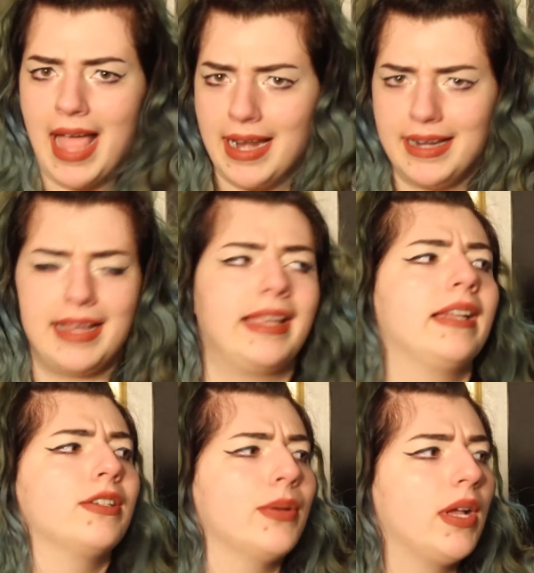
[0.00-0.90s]
editing
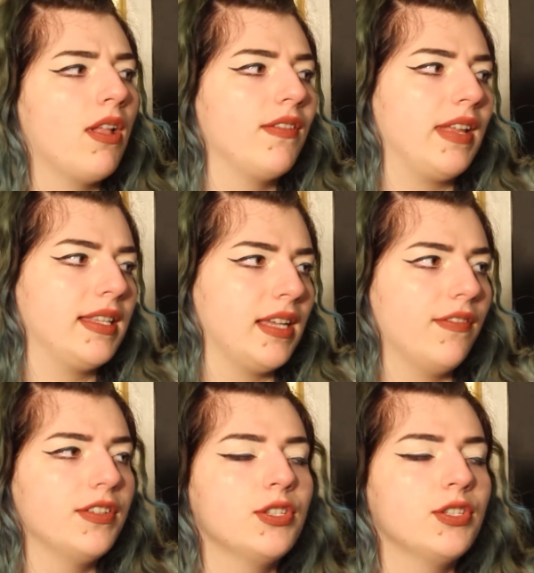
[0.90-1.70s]
and doing all of that stuff.